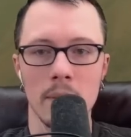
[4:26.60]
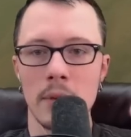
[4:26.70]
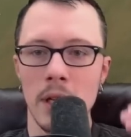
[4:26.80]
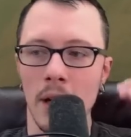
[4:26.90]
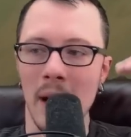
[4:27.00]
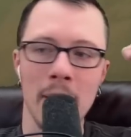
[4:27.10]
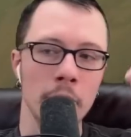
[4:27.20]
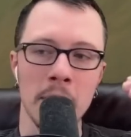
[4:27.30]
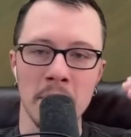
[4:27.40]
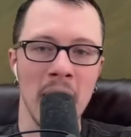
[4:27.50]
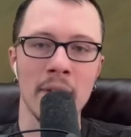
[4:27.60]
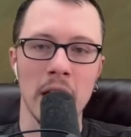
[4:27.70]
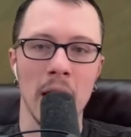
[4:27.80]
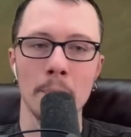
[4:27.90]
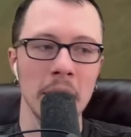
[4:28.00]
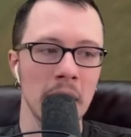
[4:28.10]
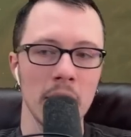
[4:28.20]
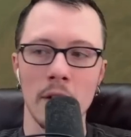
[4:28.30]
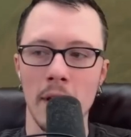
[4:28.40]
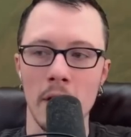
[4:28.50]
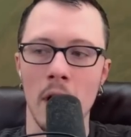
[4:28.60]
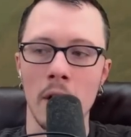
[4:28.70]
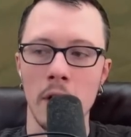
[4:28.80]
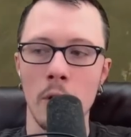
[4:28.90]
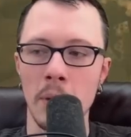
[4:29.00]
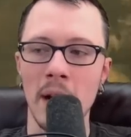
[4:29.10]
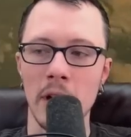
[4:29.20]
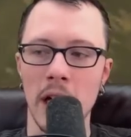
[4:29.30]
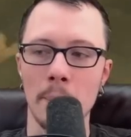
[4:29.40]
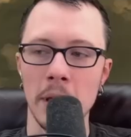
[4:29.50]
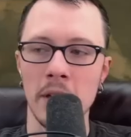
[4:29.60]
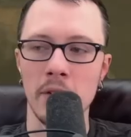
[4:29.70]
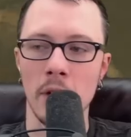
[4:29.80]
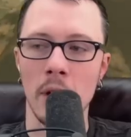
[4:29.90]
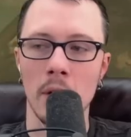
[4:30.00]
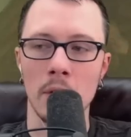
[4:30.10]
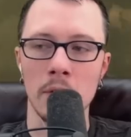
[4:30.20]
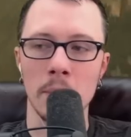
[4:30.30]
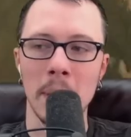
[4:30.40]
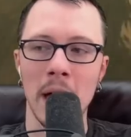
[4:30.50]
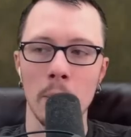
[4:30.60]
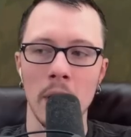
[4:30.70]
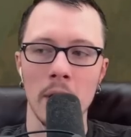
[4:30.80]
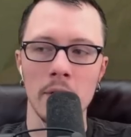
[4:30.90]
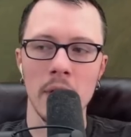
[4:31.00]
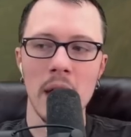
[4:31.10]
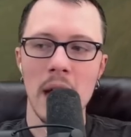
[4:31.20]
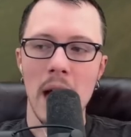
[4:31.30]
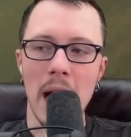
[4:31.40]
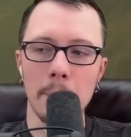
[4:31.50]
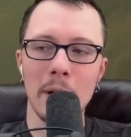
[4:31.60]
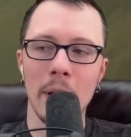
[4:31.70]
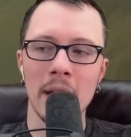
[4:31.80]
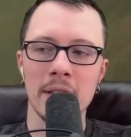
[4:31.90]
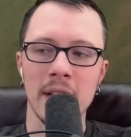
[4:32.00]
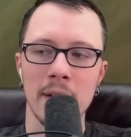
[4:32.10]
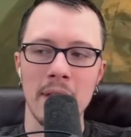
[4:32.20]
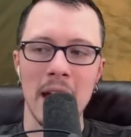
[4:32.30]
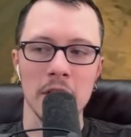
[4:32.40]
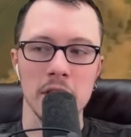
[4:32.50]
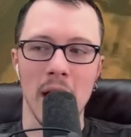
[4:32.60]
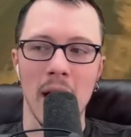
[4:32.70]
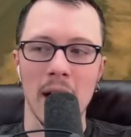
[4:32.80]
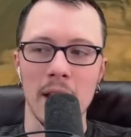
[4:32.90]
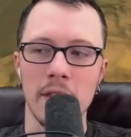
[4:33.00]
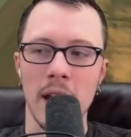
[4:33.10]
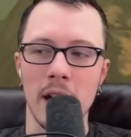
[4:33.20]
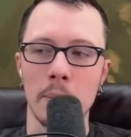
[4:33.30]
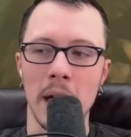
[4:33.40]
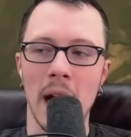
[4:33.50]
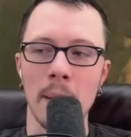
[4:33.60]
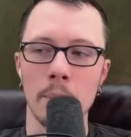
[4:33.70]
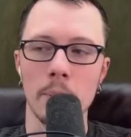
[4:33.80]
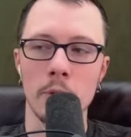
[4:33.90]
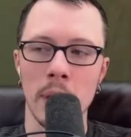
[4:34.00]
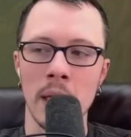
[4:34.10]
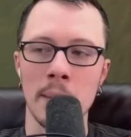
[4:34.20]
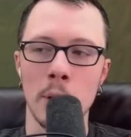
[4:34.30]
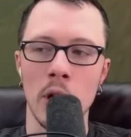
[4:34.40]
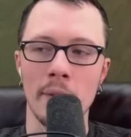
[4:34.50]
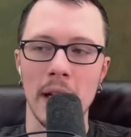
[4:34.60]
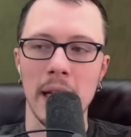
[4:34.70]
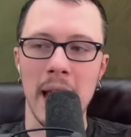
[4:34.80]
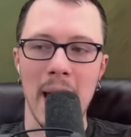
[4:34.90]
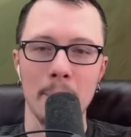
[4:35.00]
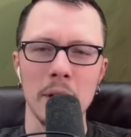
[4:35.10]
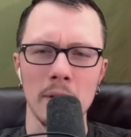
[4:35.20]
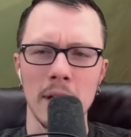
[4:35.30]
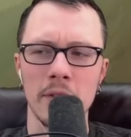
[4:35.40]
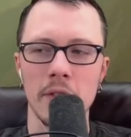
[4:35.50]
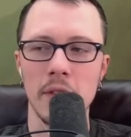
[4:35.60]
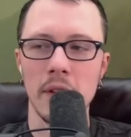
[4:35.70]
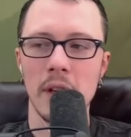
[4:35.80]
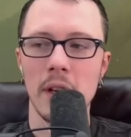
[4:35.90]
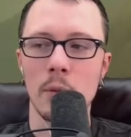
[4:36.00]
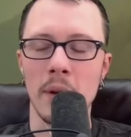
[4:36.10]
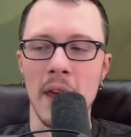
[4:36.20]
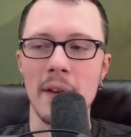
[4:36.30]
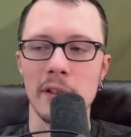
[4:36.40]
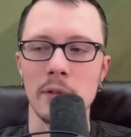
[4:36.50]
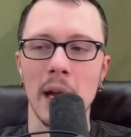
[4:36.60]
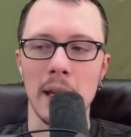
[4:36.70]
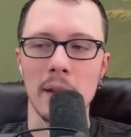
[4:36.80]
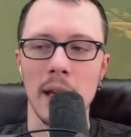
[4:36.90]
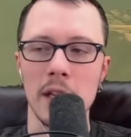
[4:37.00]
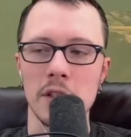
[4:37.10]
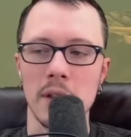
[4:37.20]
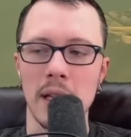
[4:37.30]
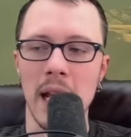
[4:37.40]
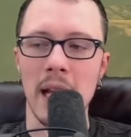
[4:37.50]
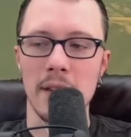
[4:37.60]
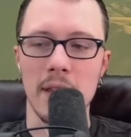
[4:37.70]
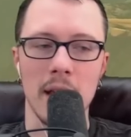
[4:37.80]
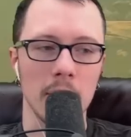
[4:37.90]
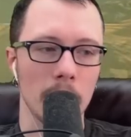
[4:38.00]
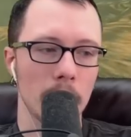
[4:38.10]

every private company, or there are no private companies, they're all owned by workers. I'd be willing to give that a shot, I think, but I'm really more of a capitalist with heavy regulation than anything.